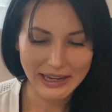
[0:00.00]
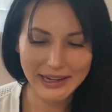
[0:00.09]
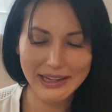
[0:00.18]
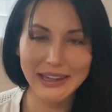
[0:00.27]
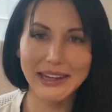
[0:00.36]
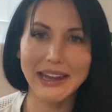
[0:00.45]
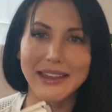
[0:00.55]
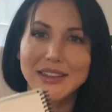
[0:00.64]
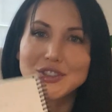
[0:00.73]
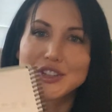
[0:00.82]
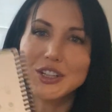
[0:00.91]
In
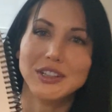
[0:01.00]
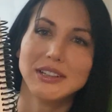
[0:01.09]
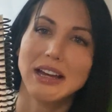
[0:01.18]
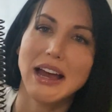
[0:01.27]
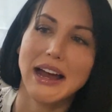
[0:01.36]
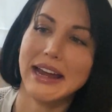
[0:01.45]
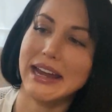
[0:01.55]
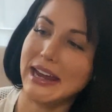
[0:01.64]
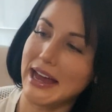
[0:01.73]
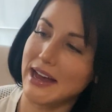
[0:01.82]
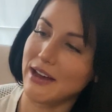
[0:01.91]
the journal, I
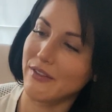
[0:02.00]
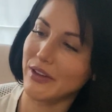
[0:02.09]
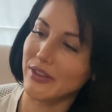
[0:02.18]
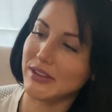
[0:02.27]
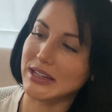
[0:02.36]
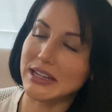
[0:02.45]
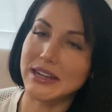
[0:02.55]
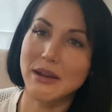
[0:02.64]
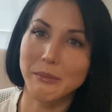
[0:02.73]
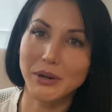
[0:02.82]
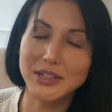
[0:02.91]
have the
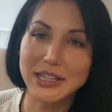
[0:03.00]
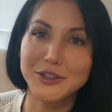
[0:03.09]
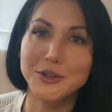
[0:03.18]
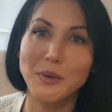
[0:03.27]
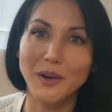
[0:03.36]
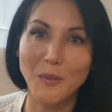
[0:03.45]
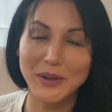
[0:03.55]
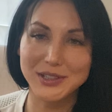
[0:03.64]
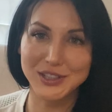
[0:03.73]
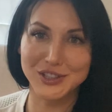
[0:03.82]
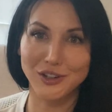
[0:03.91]
numbers, and you are going
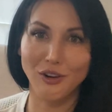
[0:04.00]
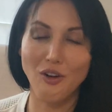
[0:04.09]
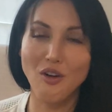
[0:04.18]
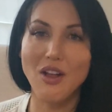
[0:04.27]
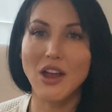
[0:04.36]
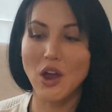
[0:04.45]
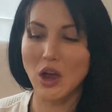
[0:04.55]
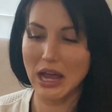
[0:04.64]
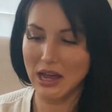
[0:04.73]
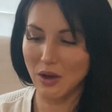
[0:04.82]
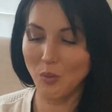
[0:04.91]
to circle
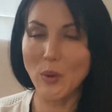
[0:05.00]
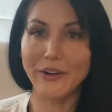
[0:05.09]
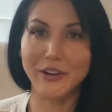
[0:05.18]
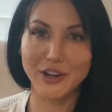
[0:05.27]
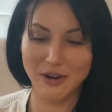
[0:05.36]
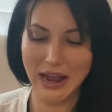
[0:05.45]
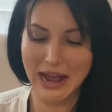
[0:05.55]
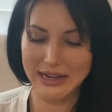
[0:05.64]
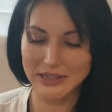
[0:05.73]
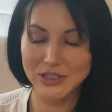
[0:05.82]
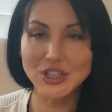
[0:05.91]
where you're
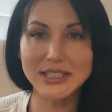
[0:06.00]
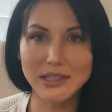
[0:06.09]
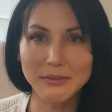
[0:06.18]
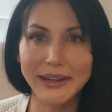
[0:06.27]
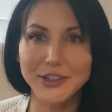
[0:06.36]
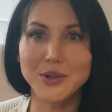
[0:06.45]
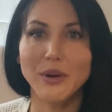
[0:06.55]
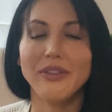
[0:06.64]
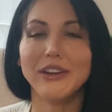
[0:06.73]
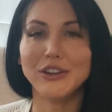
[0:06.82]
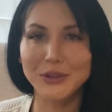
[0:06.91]
at, just to make sure
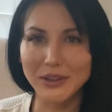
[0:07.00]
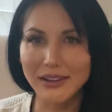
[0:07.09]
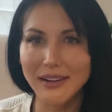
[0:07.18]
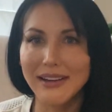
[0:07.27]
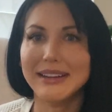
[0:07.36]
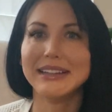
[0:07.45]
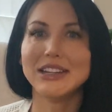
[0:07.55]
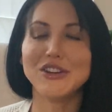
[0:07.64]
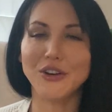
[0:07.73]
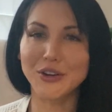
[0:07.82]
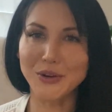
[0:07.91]
that you're
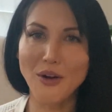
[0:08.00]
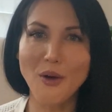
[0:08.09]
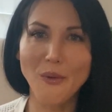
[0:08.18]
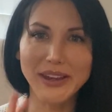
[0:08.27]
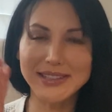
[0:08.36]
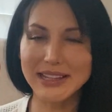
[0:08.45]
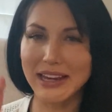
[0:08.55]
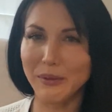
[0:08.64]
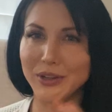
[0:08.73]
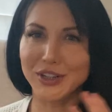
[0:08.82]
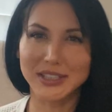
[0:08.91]
always saying
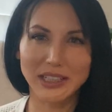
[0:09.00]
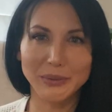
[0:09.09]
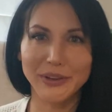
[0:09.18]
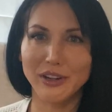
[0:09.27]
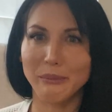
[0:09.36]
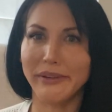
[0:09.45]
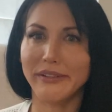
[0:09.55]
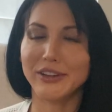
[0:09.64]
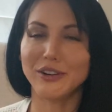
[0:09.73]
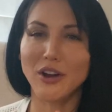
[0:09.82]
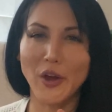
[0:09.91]
when you're done with your meal,
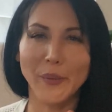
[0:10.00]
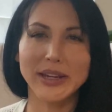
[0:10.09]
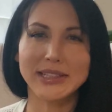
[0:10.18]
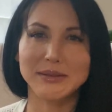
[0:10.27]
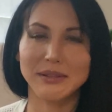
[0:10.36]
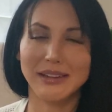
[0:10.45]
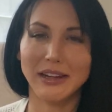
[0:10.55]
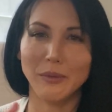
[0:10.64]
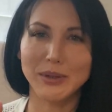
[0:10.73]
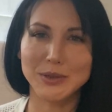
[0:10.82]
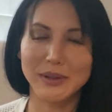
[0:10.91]
you're always,
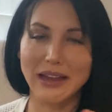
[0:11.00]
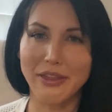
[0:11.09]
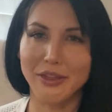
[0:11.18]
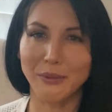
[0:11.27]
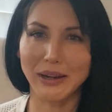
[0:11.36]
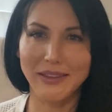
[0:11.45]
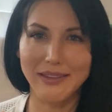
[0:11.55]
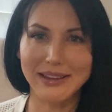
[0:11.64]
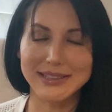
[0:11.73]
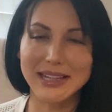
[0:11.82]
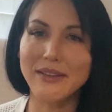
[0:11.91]
between that 3 and
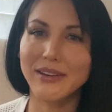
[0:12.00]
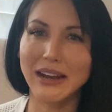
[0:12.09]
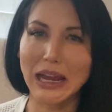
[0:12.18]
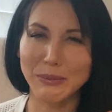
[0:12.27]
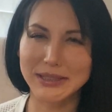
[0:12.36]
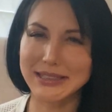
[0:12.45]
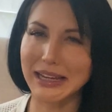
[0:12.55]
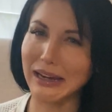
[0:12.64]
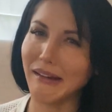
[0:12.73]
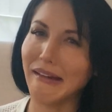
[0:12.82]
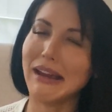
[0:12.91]
that 7. I would
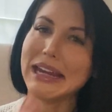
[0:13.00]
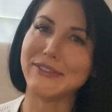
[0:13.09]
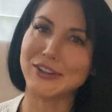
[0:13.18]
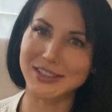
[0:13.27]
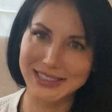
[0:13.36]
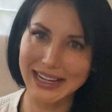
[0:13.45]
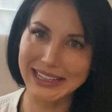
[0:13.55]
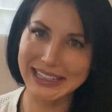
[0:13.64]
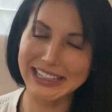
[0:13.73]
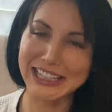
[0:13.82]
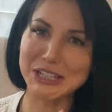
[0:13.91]
say if you're done
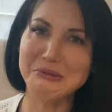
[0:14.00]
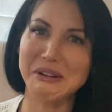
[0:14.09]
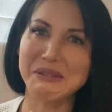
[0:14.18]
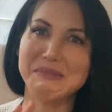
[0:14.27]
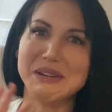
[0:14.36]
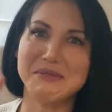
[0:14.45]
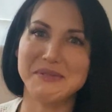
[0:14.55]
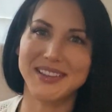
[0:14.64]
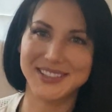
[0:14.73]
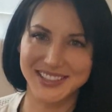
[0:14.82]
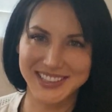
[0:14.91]
eating, you want to be
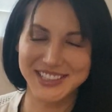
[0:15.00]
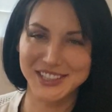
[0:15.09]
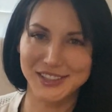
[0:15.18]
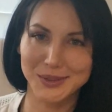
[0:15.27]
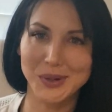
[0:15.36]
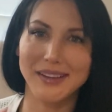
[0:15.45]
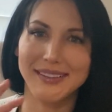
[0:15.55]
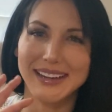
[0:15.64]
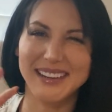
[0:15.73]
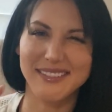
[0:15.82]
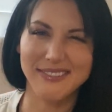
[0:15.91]
closer to
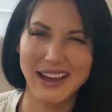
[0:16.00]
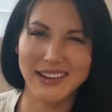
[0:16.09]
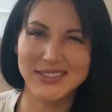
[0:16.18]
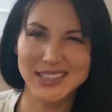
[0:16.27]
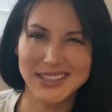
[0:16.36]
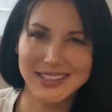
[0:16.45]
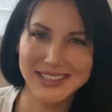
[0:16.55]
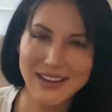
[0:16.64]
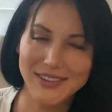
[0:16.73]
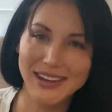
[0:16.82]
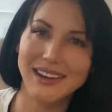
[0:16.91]
like a 5, 6,
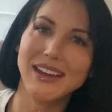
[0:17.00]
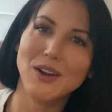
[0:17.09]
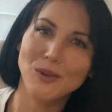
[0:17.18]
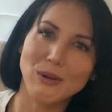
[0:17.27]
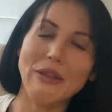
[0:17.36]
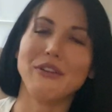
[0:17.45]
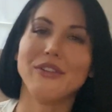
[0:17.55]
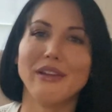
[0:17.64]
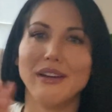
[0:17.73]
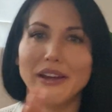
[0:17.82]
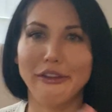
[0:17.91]
7 rather
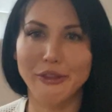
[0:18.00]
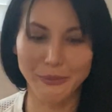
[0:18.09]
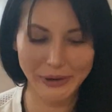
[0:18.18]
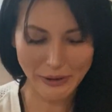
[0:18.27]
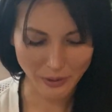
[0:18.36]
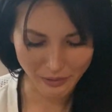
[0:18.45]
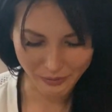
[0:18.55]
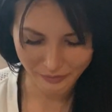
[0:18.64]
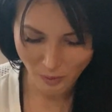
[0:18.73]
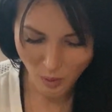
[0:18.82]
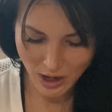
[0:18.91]
than a 3 or a
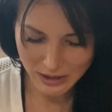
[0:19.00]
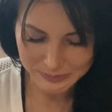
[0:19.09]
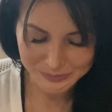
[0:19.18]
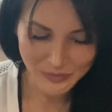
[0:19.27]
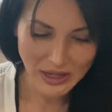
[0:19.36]
4.